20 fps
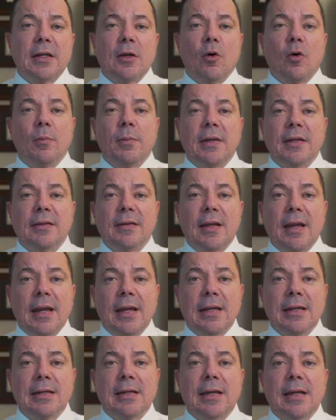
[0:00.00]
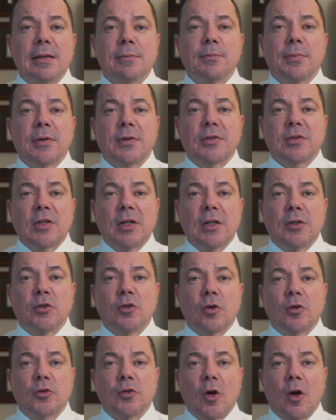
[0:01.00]
obtain and
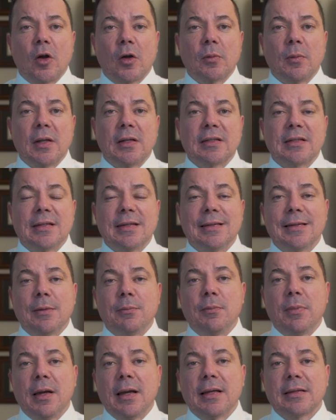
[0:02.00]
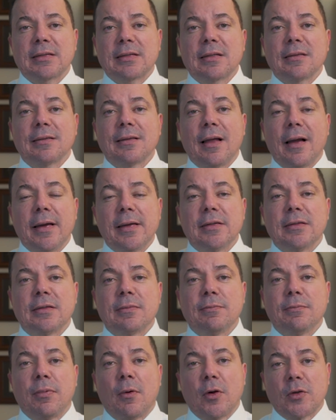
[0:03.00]
present your documents in the best
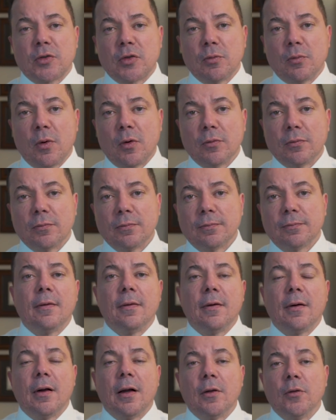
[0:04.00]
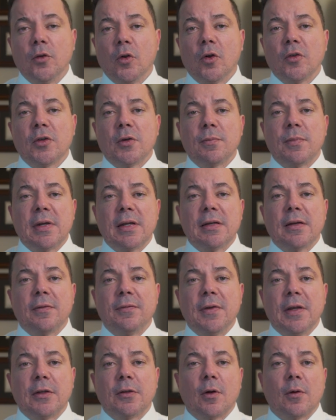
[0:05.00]
light possible. Another
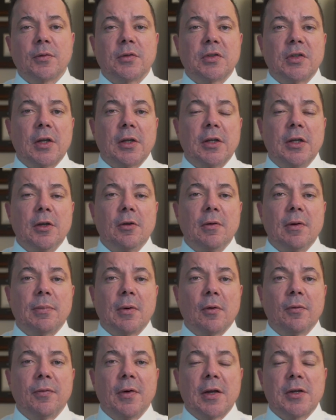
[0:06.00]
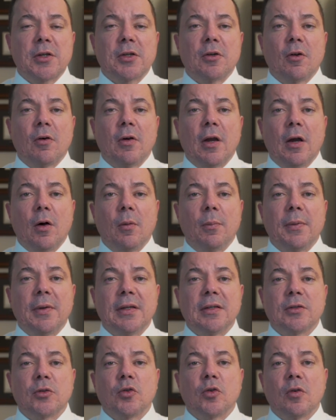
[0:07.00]
benefit of securing professional help
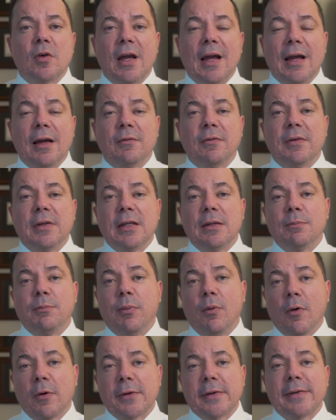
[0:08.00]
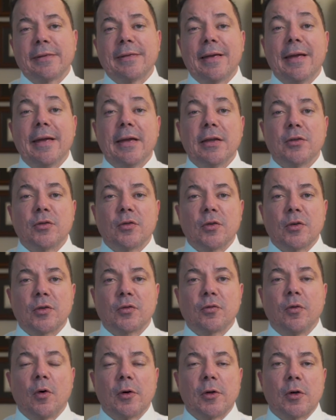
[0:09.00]
is to have important
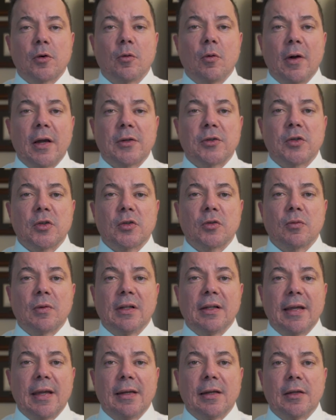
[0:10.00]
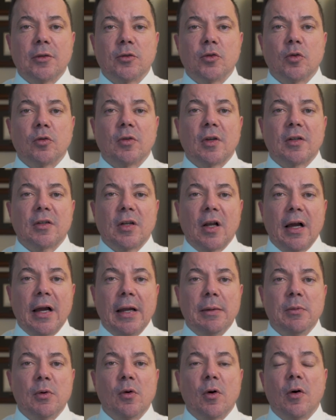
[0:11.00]
answers for your questions related to the
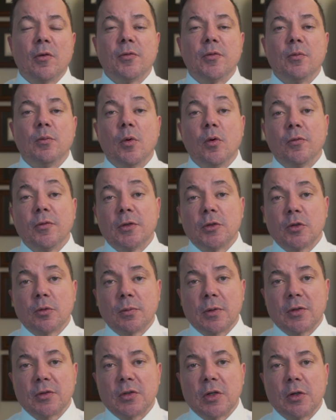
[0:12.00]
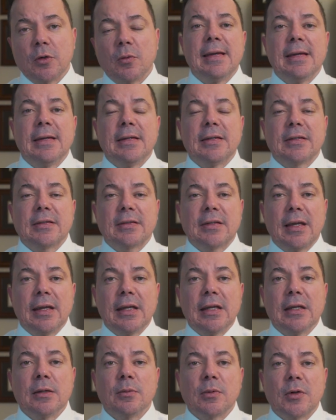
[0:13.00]
time of moving to Brazil,
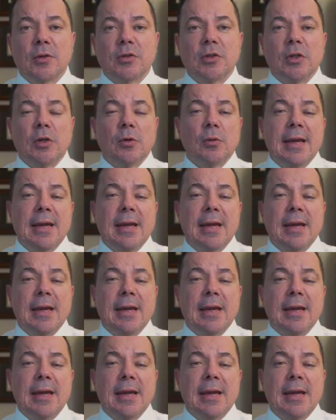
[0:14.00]
staying in Brazil,